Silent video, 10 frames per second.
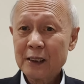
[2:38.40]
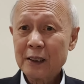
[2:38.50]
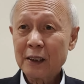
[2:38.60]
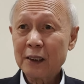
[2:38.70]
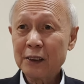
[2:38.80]

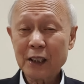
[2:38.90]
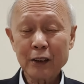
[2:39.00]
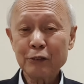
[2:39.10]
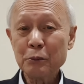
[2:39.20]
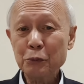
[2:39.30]
Okay, you can't
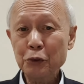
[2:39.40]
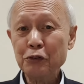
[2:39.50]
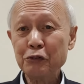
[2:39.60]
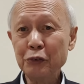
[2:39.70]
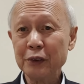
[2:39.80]
even move
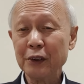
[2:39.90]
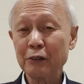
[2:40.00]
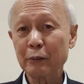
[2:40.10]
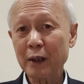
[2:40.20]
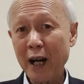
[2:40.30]
food,
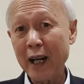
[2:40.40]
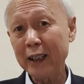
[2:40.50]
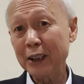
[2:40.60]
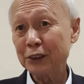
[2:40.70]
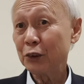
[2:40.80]
from the
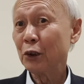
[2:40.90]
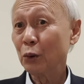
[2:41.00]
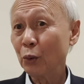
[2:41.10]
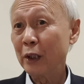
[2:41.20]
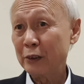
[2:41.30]
highlands to the
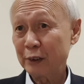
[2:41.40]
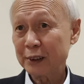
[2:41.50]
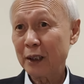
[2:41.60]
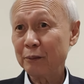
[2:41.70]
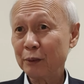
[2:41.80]
lowlands, for
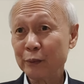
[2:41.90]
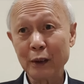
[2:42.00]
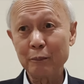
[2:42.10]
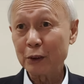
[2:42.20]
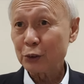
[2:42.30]
example,
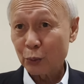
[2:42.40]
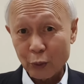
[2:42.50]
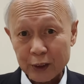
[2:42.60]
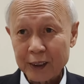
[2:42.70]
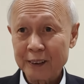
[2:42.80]
without much
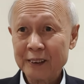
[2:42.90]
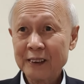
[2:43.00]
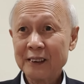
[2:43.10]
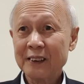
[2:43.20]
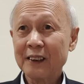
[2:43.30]
rotting.
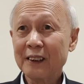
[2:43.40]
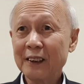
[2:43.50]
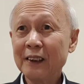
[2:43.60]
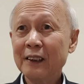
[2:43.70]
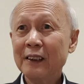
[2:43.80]

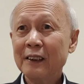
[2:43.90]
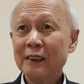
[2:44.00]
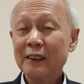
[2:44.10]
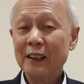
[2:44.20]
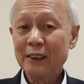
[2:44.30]
Okay,
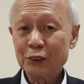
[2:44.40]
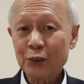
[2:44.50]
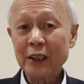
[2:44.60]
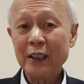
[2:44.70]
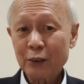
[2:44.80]
so
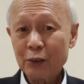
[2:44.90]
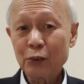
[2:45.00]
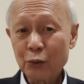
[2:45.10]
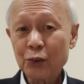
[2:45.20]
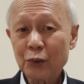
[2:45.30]
that
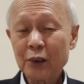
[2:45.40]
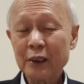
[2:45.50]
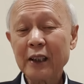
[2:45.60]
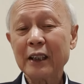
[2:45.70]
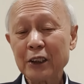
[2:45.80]

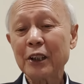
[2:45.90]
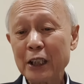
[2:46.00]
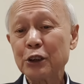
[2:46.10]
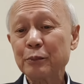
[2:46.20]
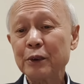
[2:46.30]
actually
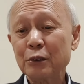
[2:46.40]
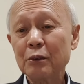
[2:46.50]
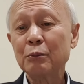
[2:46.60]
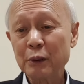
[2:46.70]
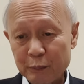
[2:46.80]
has to
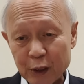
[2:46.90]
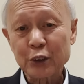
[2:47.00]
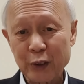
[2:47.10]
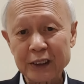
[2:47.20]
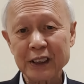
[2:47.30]
be
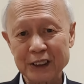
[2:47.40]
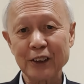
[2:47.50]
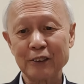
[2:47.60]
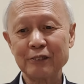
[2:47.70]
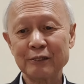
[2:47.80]
addressed
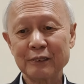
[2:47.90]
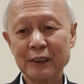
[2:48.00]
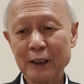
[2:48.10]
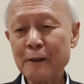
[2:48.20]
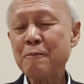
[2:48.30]
itself.
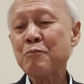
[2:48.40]
Yeah.